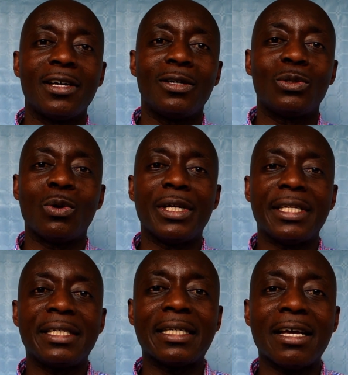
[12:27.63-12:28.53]
So in
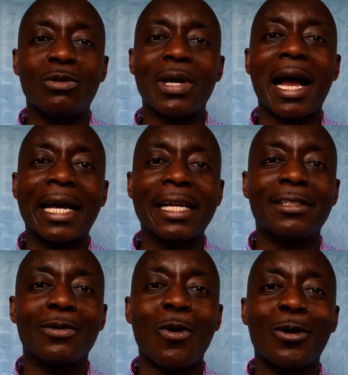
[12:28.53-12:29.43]
this case, we are
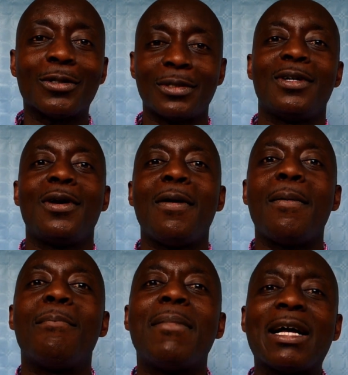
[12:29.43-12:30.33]
getting what?
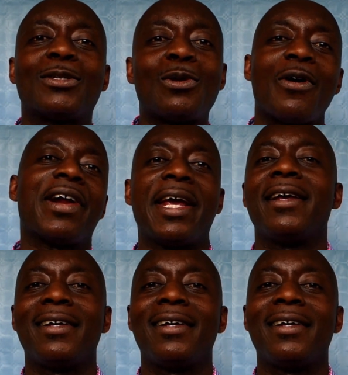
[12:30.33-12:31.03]
Masore.